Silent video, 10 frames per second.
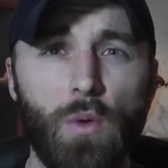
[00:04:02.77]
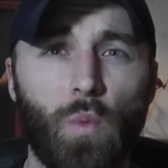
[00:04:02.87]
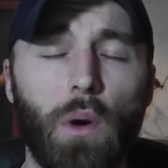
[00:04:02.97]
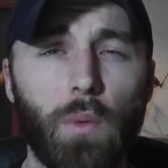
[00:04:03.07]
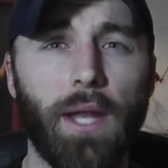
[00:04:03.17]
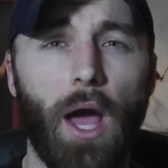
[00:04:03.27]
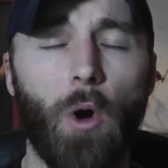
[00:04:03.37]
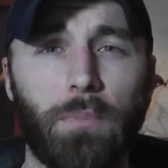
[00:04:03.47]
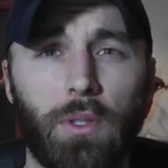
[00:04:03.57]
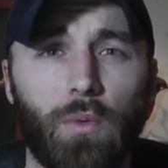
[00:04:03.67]
What would
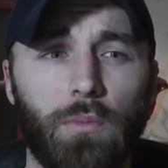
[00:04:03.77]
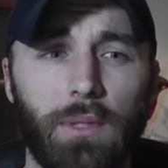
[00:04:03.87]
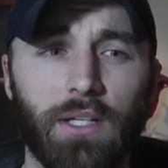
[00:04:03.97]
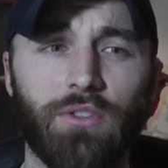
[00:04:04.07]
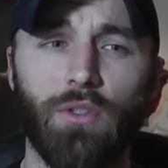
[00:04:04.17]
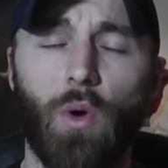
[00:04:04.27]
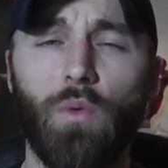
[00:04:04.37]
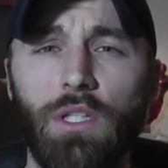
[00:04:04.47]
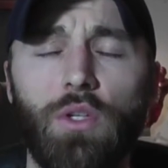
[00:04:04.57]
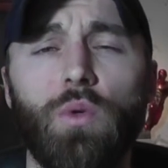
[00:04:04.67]
help you? Because
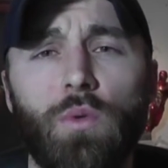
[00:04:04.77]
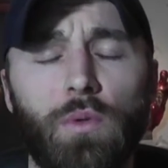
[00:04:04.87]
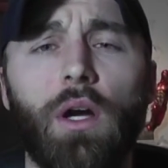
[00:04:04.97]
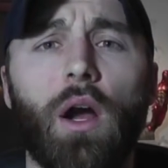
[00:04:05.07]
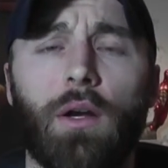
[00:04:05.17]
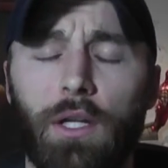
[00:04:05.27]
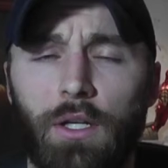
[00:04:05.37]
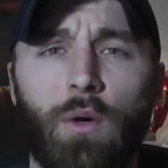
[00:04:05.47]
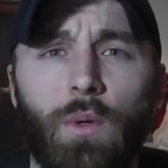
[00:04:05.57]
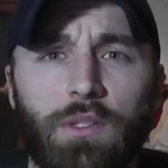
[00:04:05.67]
only you are going
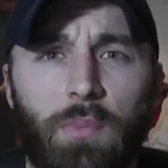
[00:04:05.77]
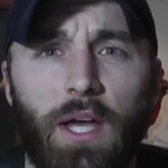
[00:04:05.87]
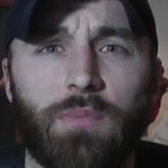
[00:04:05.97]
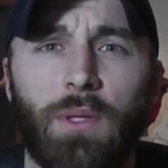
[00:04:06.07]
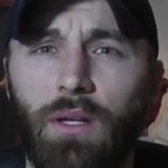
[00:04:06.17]
to know what's best.